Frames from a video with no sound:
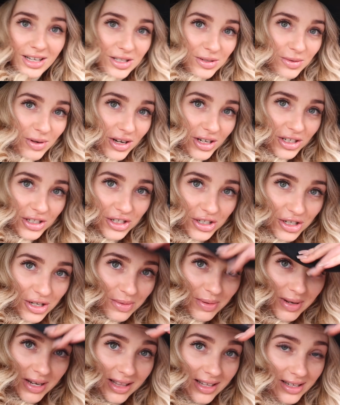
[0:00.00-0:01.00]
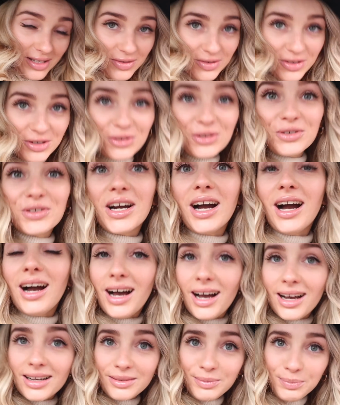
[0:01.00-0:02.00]
Do I look stupid in this fedora
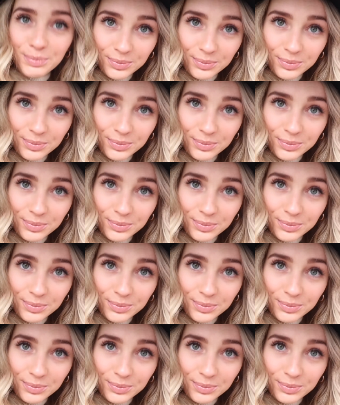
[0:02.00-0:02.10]
hat?